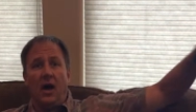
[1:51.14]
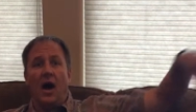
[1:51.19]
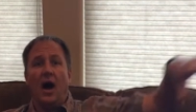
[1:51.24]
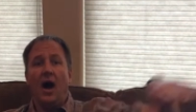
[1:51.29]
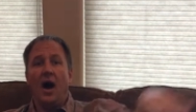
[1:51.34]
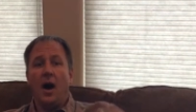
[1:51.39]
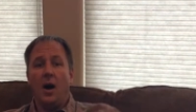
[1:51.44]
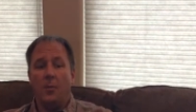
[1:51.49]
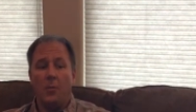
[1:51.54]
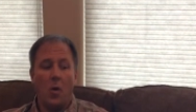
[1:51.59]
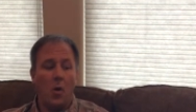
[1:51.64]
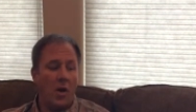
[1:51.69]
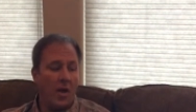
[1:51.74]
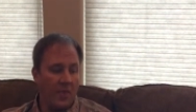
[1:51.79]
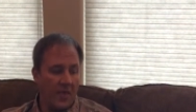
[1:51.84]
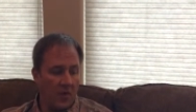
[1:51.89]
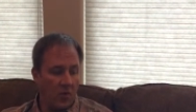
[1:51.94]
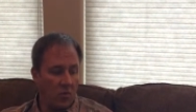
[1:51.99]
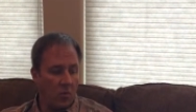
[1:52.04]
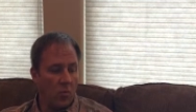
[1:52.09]
Um,
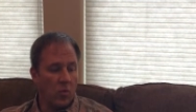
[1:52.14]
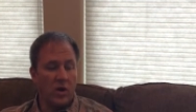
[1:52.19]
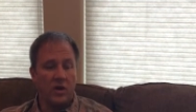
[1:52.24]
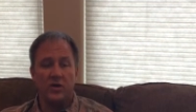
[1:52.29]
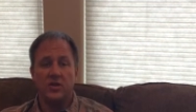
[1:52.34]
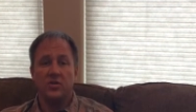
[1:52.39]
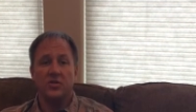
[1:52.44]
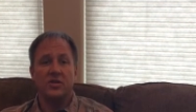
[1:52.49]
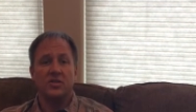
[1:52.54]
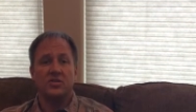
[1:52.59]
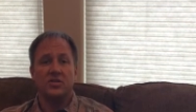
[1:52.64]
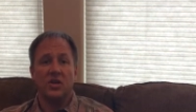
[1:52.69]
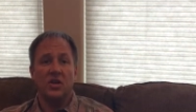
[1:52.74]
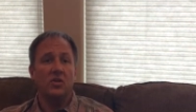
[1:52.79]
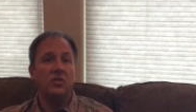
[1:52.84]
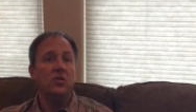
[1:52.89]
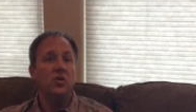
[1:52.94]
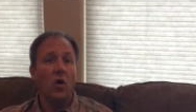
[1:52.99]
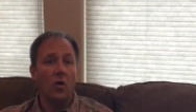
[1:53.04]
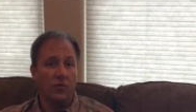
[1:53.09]
and then we're going to do this
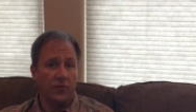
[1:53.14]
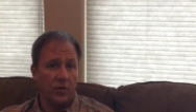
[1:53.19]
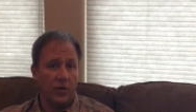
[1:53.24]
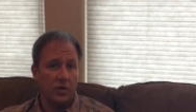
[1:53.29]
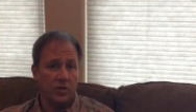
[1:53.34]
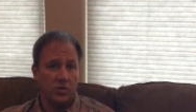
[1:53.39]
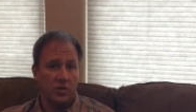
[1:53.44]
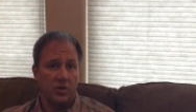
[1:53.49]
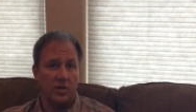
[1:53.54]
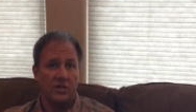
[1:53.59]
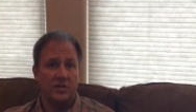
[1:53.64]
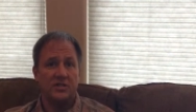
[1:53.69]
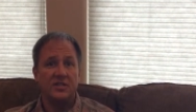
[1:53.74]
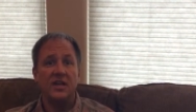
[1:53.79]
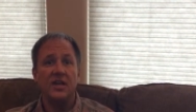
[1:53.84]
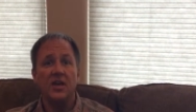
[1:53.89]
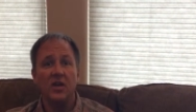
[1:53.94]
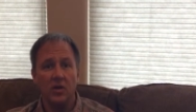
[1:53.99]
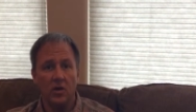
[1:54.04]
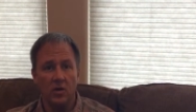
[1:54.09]
no furniture
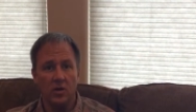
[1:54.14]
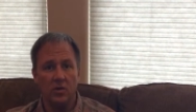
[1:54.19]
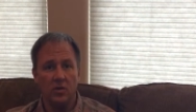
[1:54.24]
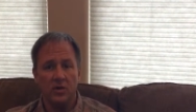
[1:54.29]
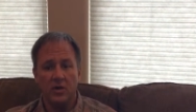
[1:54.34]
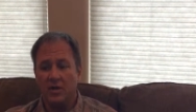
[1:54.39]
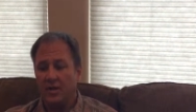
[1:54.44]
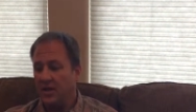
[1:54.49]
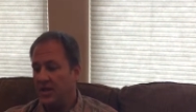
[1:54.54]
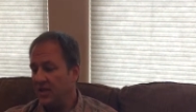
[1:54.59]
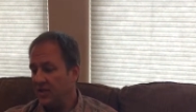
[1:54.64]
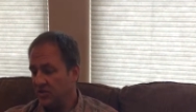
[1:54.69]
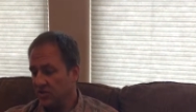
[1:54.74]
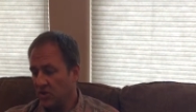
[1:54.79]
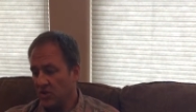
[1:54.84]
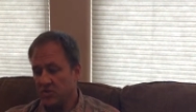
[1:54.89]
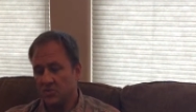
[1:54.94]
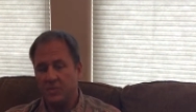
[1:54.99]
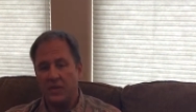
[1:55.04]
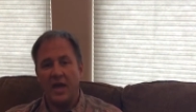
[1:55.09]
until he
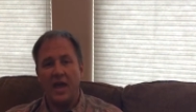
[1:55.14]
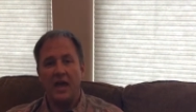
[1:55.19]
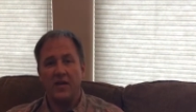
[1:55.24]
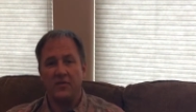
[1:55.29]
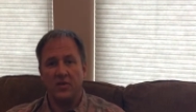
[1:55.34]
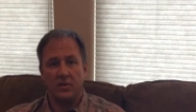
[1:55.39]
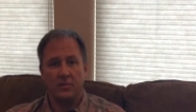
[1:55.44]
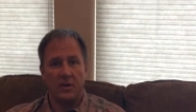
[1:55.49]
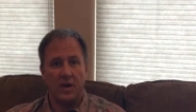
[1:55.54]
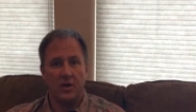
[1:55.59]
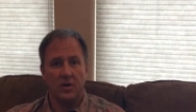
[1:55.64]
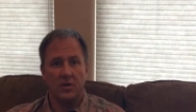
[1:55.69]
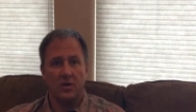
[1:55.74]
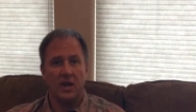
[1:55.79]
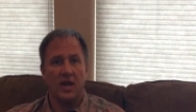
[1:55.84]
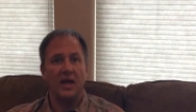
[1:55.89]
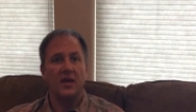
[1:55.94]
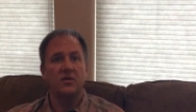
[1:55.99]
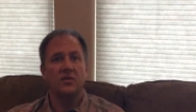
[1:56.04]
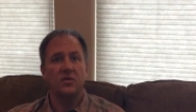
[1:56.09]
starts behaving better
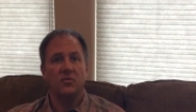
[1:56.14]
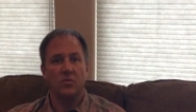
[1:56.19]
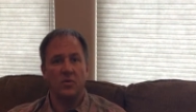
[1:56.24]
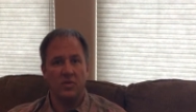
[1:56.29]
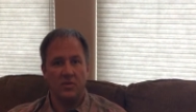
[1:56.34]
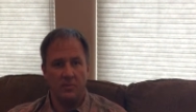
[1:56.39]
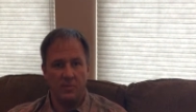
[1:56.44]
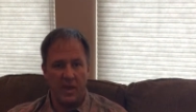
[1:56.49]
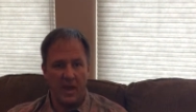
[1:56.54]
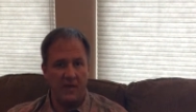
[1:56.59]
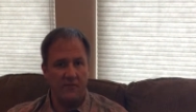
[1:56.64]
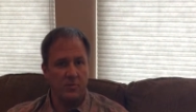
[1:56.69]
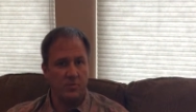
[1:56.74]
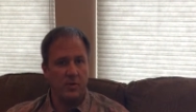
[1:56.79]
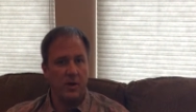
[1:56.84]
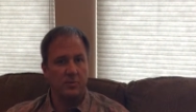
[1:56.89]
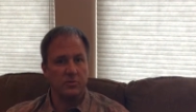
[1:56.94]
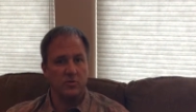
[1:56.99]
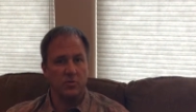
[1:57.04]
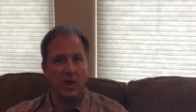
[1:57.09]
and we, the behavior
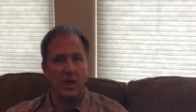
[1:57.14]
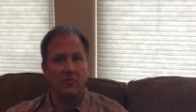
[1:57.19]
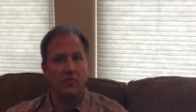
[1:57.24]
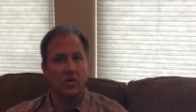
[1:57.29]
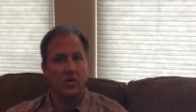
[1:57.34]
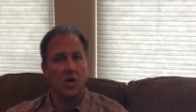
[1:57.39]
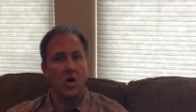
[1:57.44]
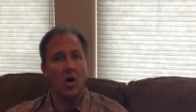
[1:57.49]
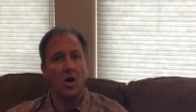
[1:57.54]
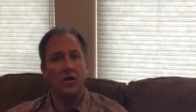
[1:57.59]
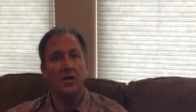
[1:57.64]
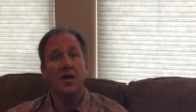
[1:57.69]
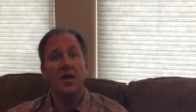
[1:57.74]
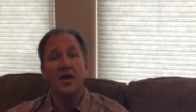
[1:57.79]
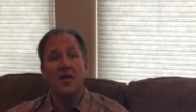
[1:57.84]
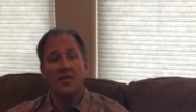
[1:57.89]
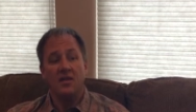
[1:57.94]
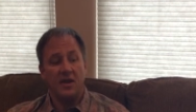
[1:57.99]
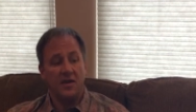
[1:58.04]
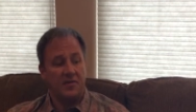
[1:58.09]
problems we have are gone.
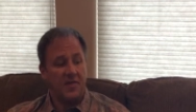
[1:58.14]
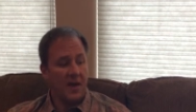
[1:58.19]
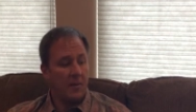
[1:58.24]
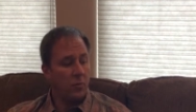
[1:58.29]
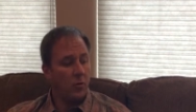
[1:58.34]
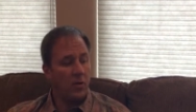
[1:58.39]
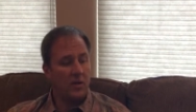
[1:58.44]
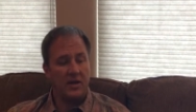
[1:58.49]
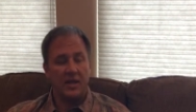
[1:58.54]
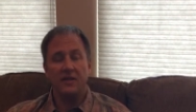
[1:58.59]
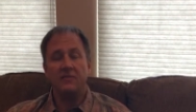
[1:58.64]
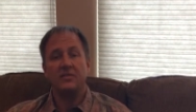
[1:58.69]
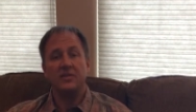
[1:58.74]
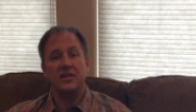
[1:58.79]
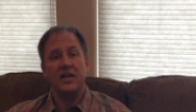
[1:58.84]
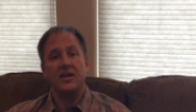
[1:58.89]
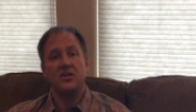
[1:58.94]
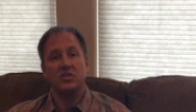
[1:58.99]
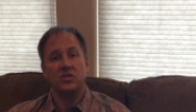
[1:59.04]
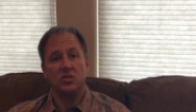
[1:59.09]
Then at that point,
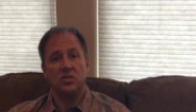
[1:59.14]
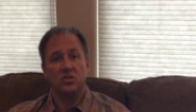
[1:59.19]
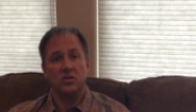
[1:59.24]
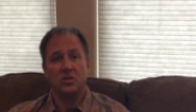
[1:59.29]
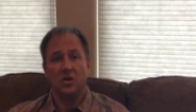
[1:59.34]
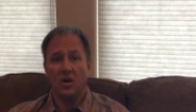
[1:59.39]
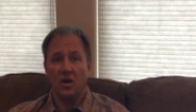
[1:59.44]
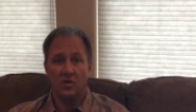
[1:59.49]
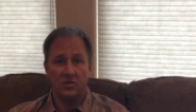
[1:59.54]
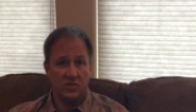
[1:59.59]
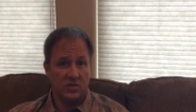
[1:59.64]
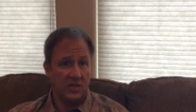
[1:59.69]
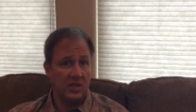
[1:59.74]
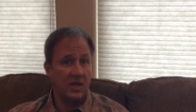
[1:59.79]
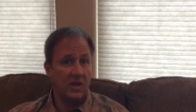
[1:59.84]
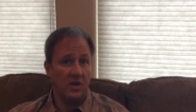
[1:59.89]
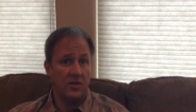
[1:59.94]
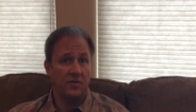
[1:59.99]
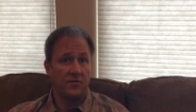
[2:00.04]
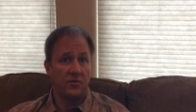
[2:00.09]
invitation to
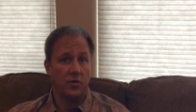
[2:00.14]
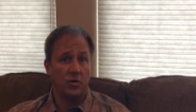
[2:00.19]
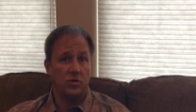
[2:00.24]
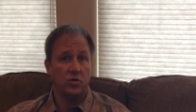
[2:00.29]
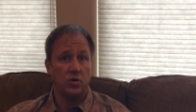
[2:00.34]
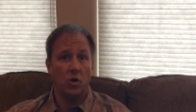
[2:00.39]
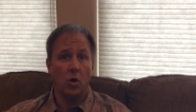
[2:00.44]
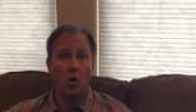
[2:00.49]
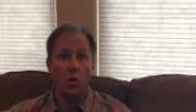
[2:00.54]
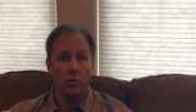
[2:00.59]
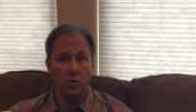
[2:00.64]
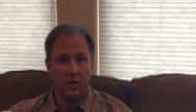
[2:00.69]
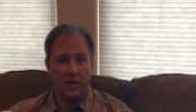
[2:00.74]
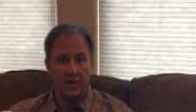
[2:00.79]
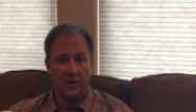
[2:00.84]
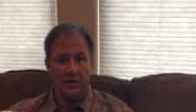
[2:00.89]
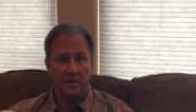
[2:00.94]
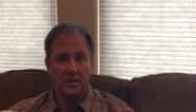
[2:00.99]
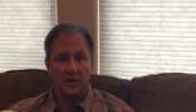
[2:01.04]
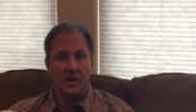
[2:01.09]
get on the furniture only.
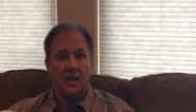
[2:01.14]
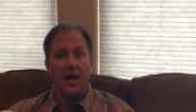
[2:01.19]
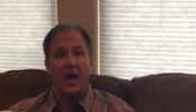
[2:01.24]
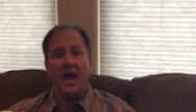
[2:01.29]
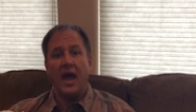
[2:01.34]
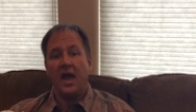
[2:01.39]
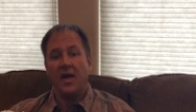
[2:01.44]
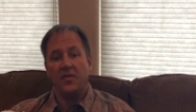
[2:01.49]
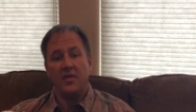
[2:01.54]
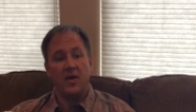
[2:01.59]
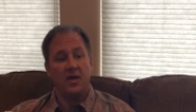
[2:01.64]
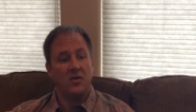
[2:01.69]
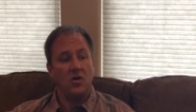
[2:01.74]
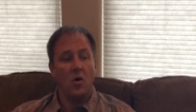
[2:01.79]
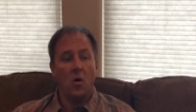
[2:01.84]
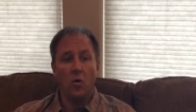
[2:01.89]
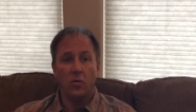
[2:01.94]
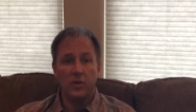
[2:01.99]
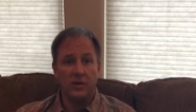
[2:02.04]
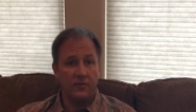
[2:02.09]
And then
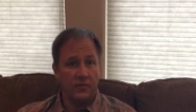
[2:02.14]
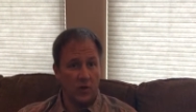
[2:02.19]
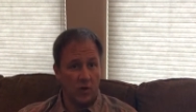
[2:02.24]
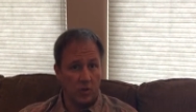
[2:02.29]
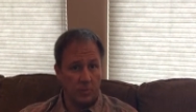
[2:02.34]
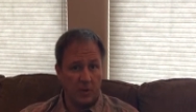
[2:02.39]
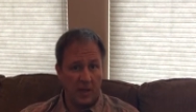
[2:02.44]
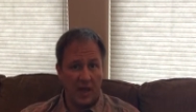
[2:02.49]
only for good